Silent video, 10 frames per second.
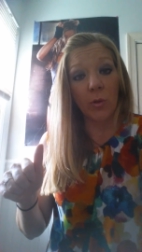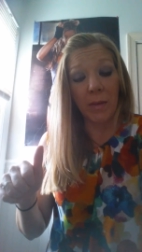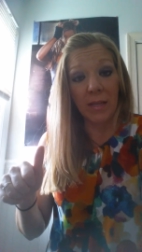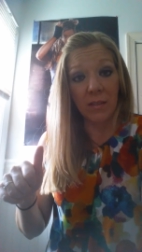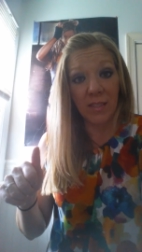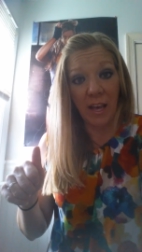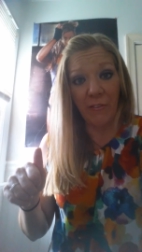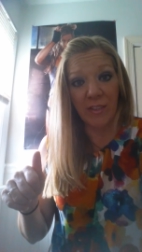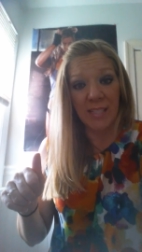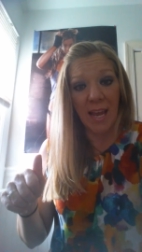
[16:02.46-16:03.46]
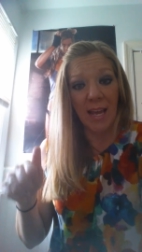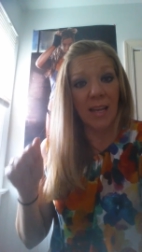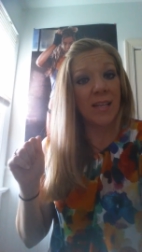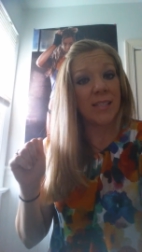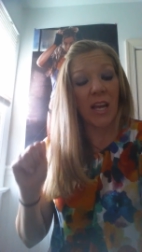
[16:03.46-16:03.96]
your meals every
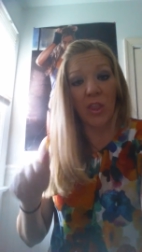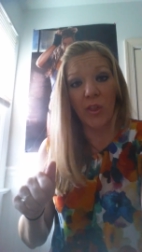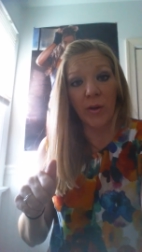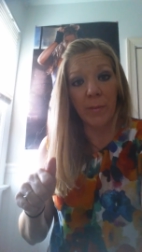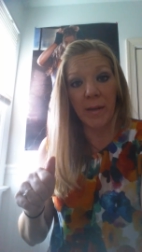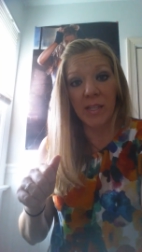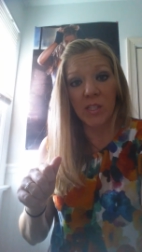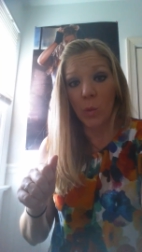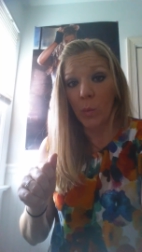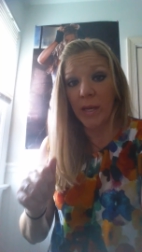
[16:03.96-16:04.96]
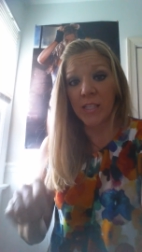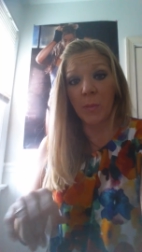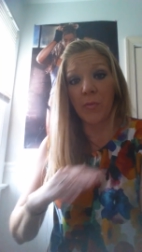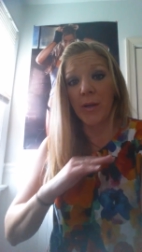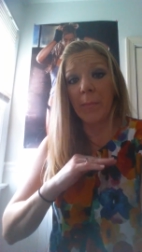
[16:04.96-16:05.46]
day. Take 30 minutes a week to
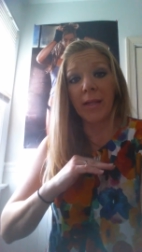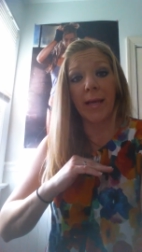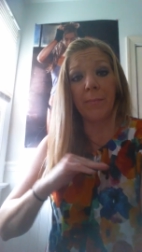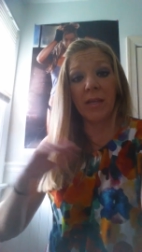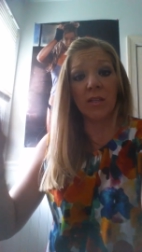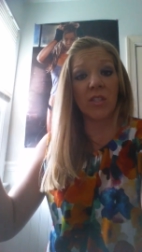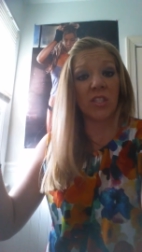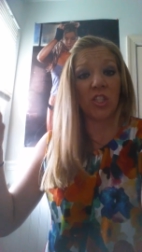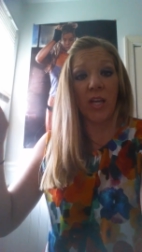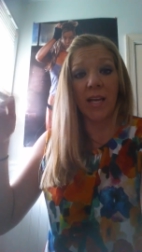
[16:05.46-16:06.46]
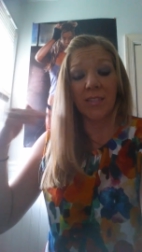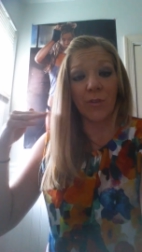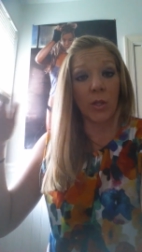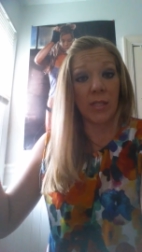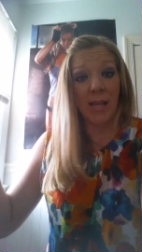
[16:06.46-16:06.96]
pre-plan meals and shakes
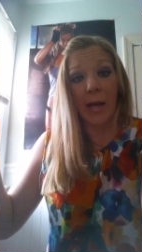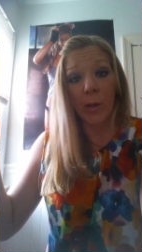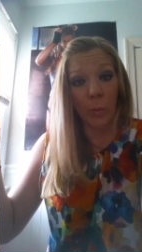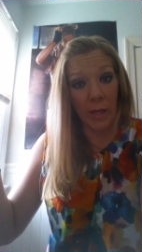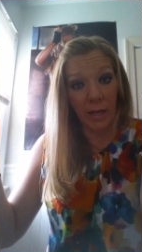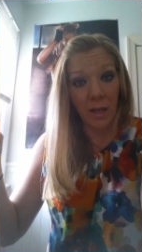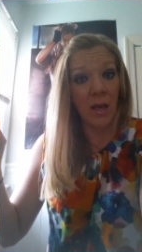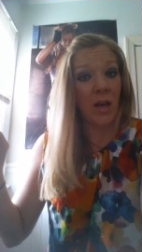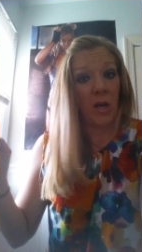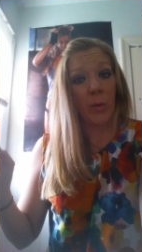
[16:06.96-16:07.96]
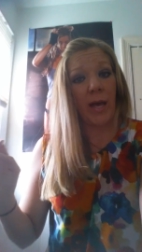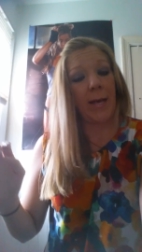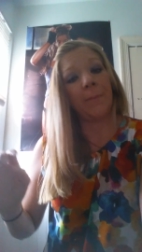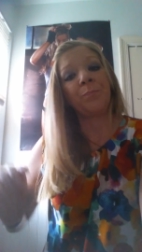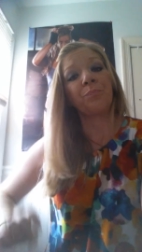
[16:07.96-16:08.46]
for the entire week,
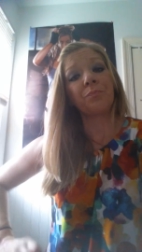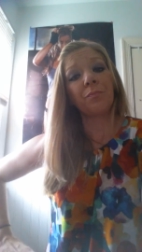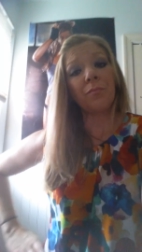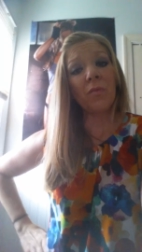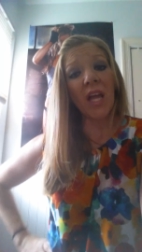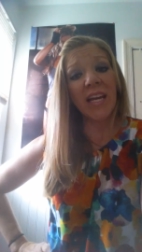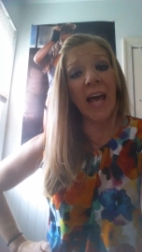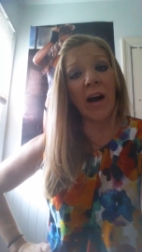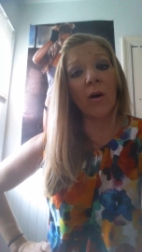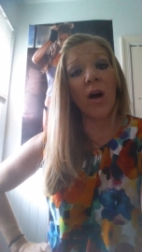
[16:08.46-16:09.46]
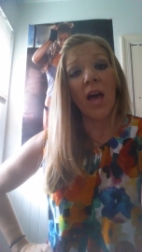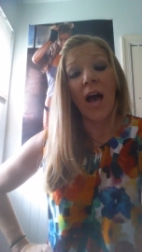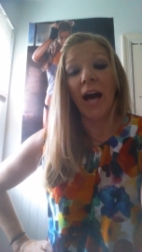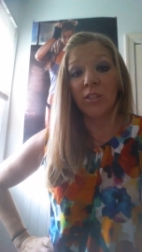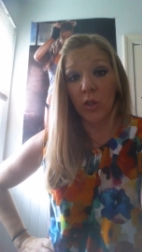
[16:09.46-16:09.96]
okay? Now,
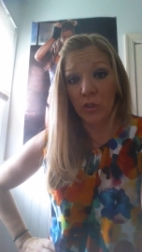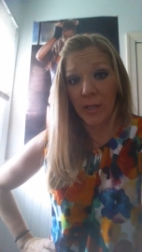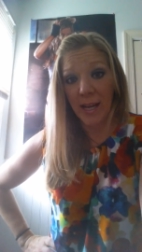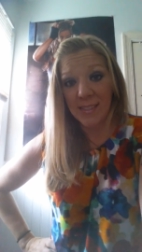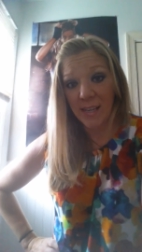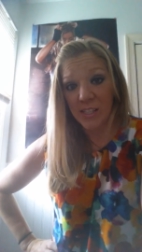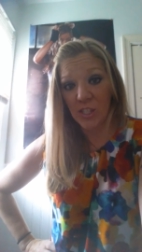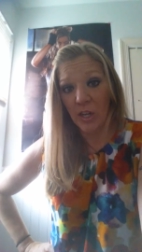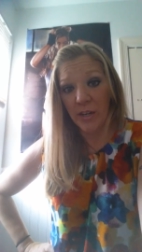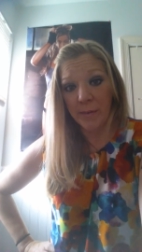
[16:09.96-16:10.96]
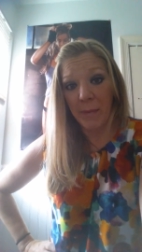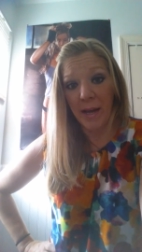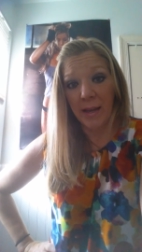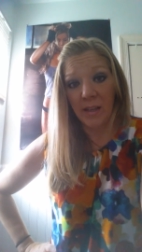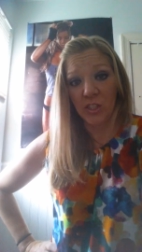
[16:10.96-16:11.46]
I told you guys that I started
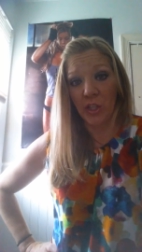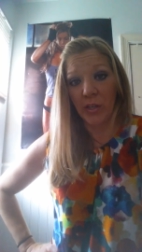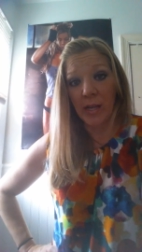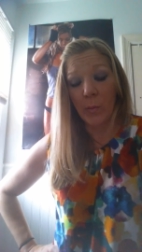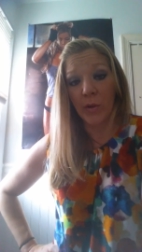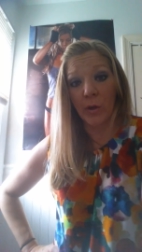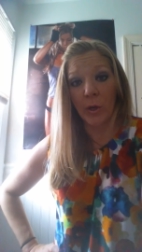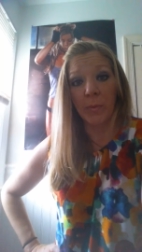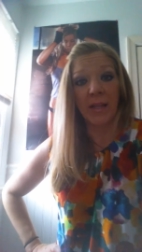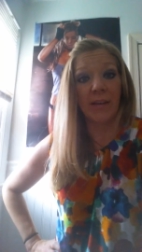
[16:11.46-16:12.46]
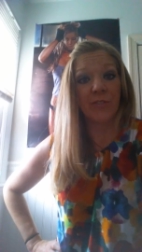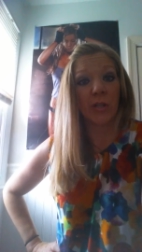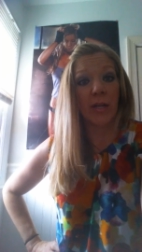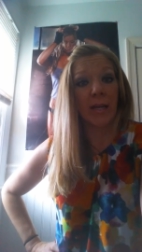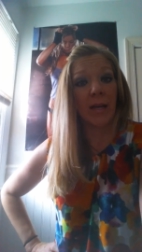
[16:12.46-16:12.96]
my journey with Herbalife
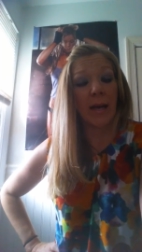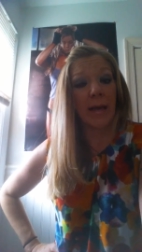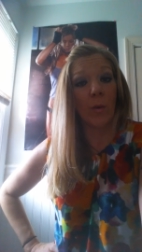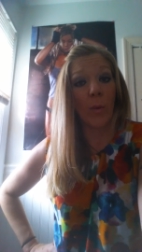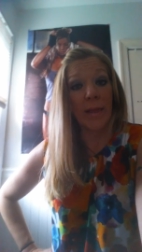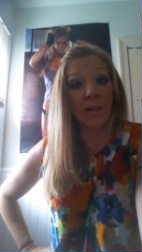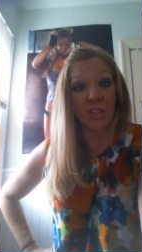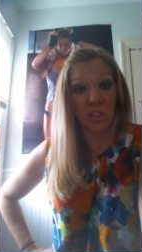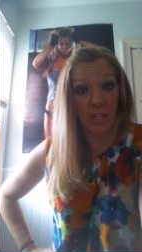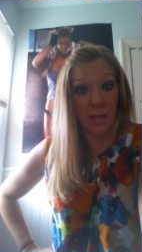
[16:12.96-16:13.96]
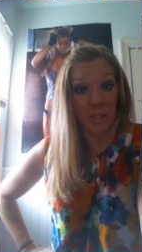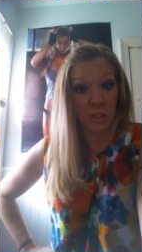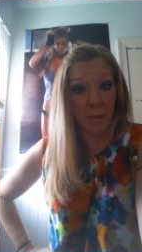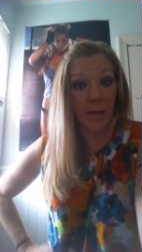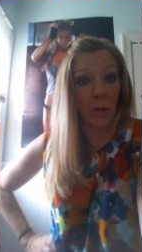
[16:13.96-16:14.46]
during a weight loss
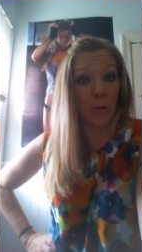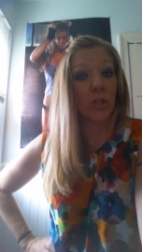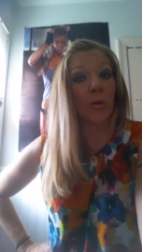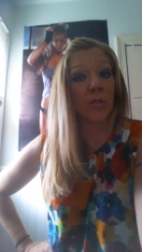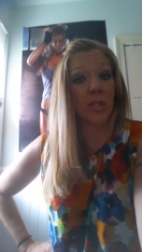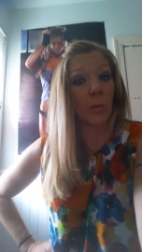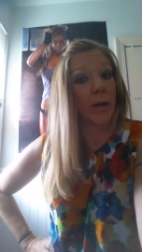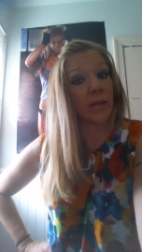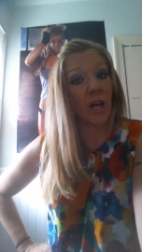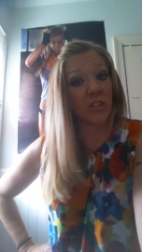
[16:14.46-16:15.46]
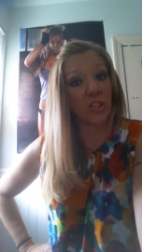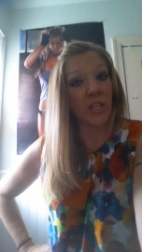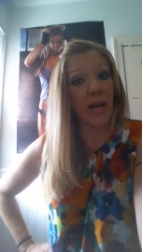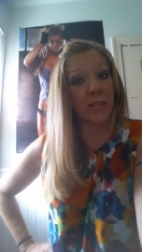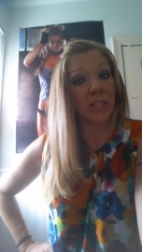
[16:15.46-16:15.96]
challenge. My coach hosted a weight loss
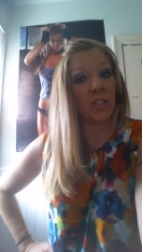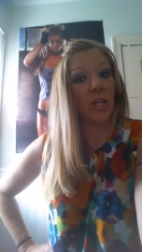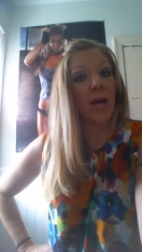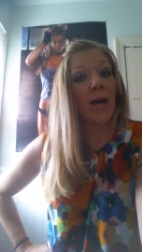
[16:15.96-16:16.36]
challenge